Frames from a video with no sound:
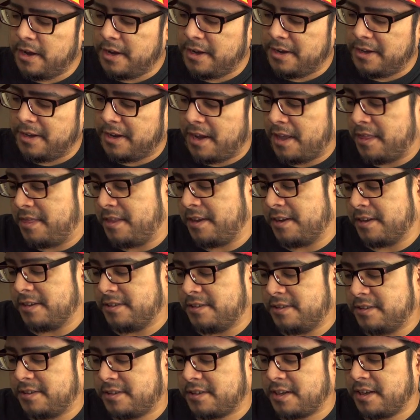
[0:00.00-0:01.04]
I think it's
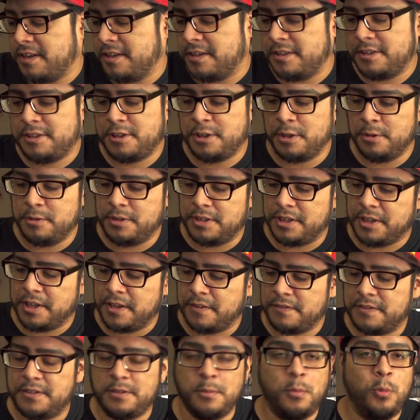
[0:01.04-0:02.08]
just kind of shown to
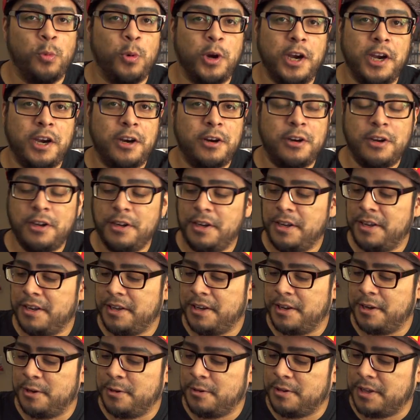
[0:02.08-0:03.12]
give some wear on it,
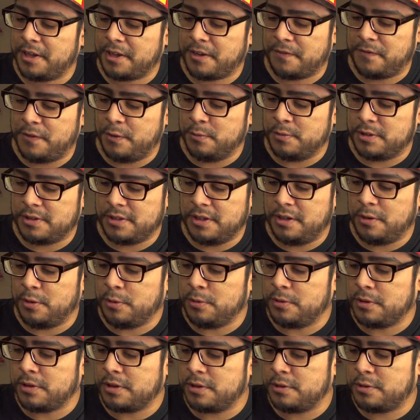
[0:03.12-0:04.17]
you know, like if it was an
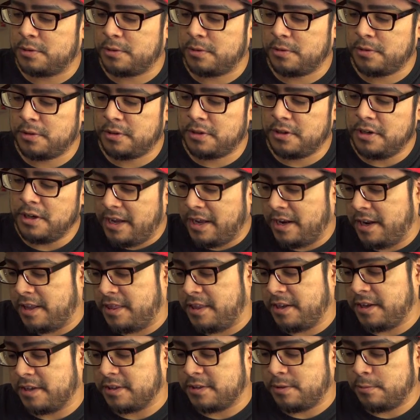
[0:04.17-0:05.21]
old controller, and I
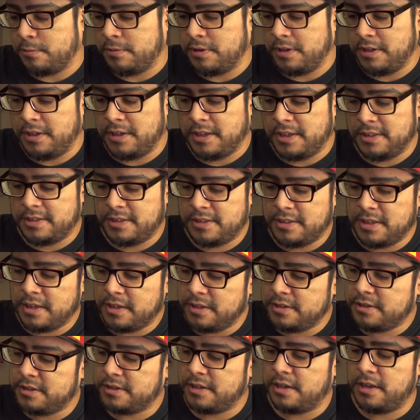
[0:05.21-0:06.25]
think it's a really nice
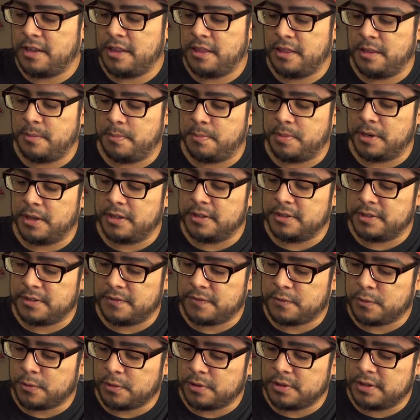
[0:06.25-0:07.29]
touch. The buttons,
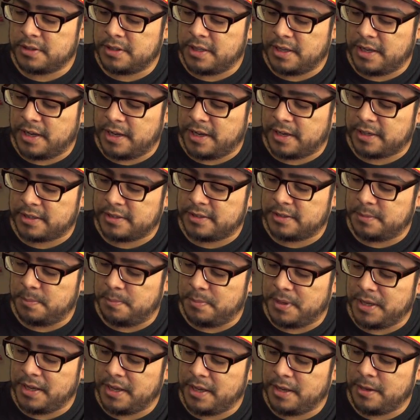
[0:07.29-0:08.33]
of course, the X,
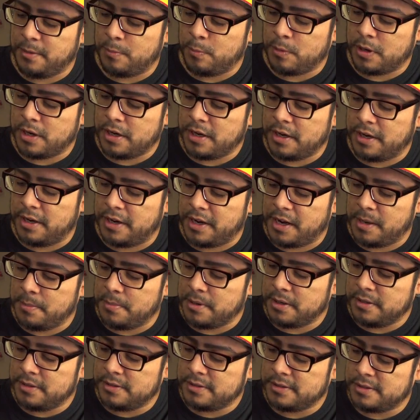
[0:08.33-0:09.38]
B, Y, and A
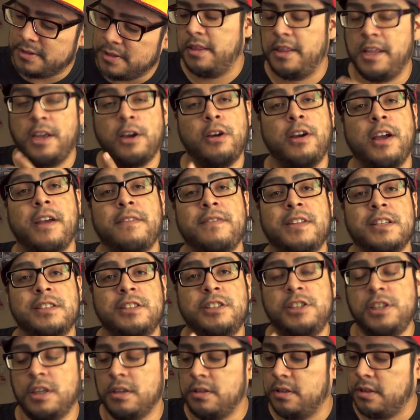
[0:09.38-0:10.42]
buttons, they all have this
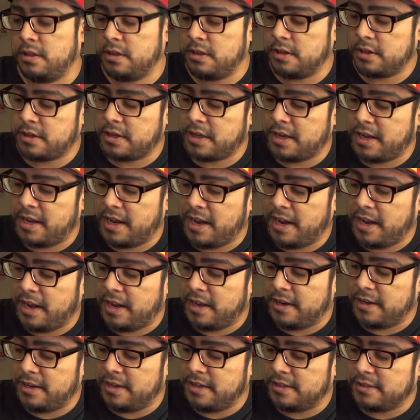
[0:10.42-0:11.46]
gelled look,
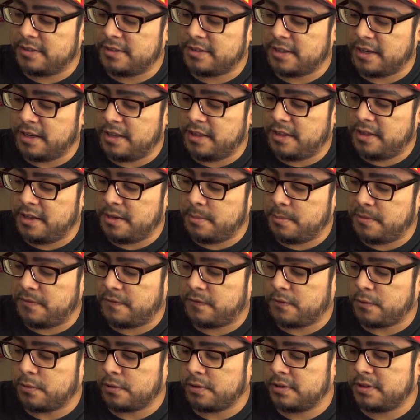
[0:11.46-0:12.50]
and inside them,
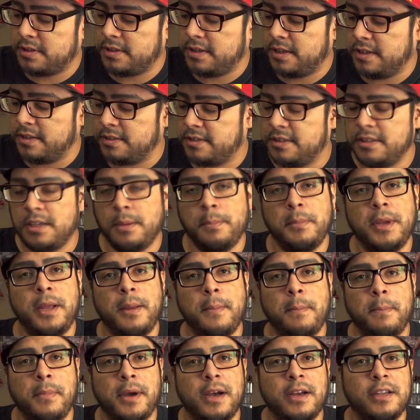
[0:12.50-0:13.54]
of course, is some
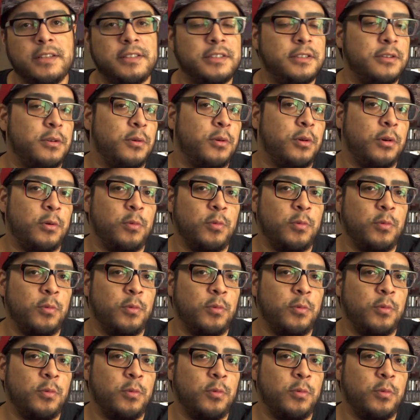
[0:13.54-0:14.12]
embossed or